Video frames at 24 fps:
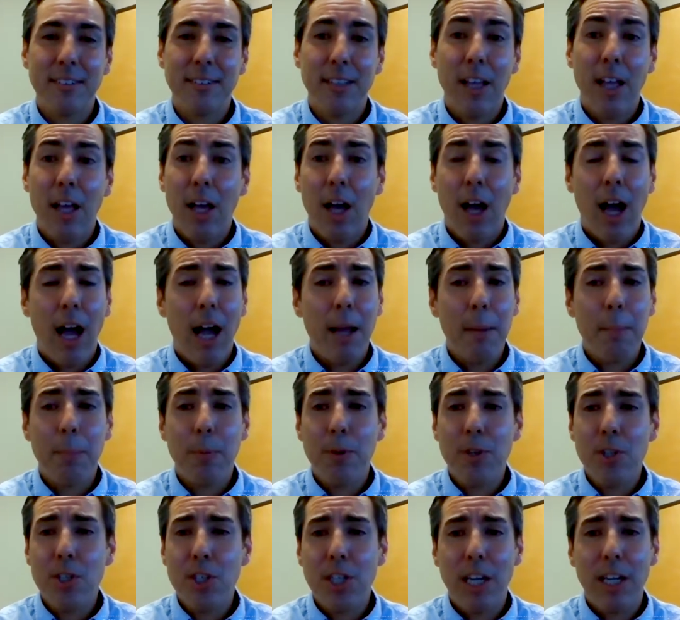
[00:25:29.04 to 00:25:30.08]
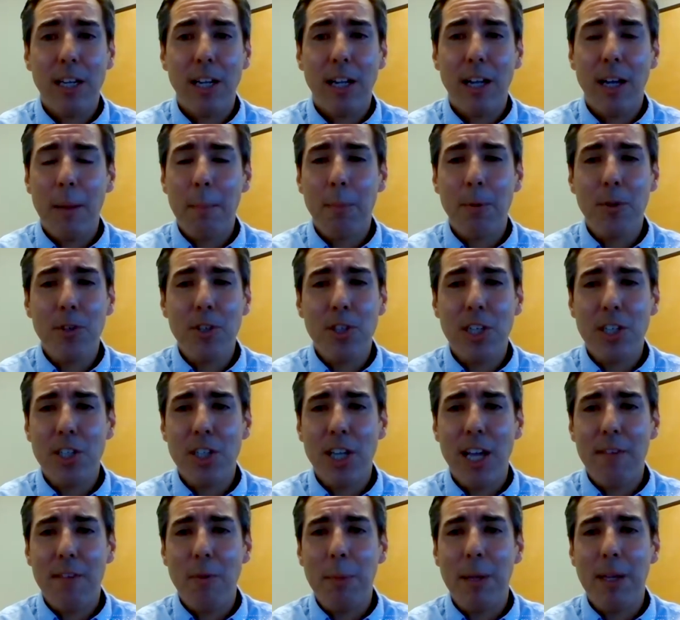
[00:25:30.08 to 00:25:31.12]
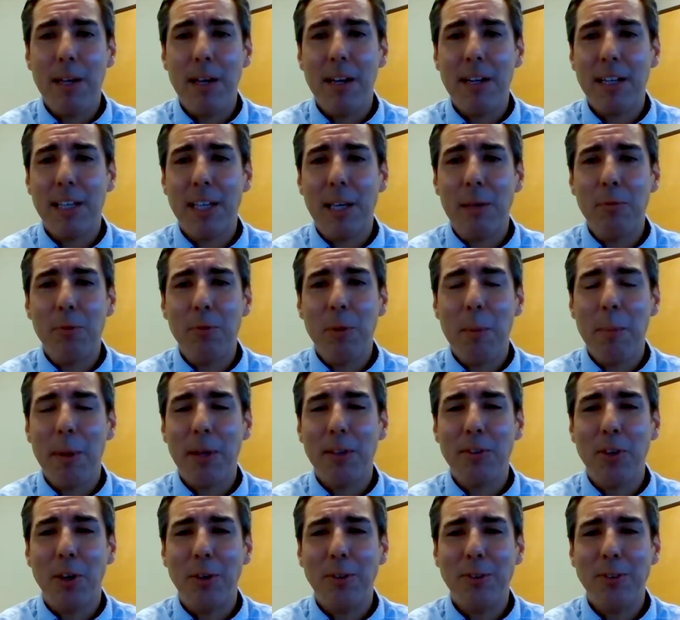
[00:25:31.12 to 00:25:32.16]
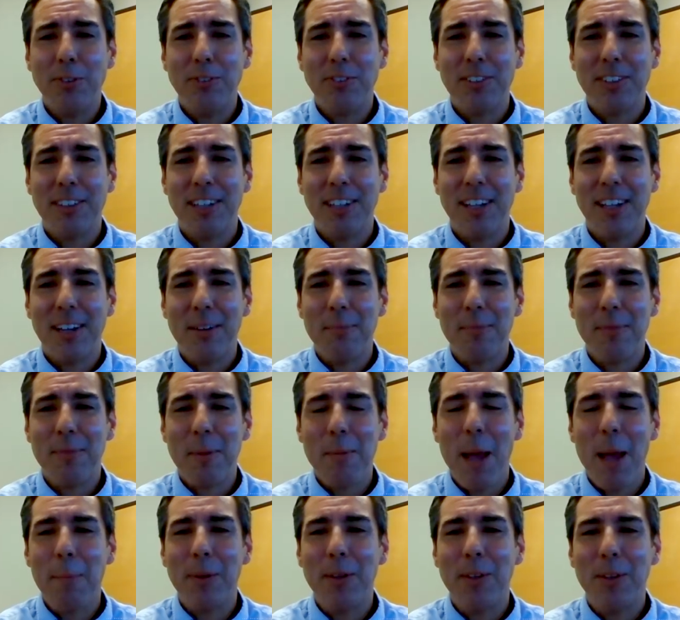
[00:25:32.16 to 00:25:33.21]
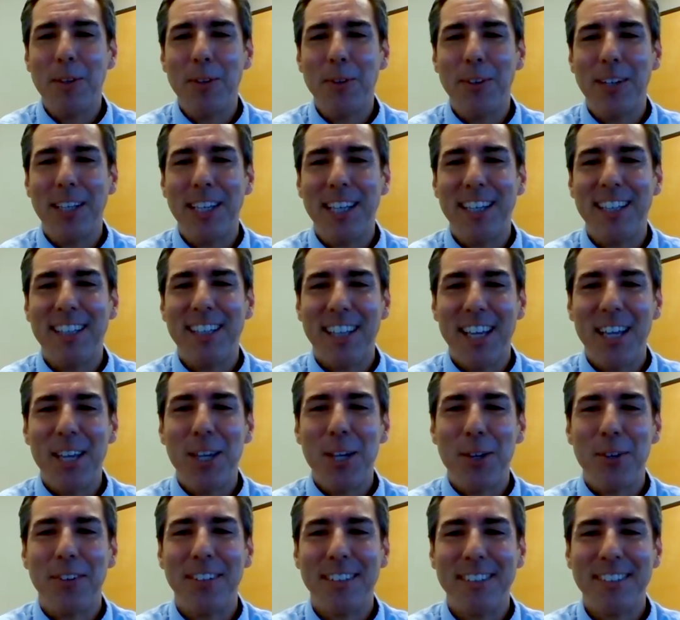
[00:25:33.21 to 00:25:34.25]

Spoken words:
I appreciate you having me on. It keeps me on my toes, and I'm happy to do it again. Thank you.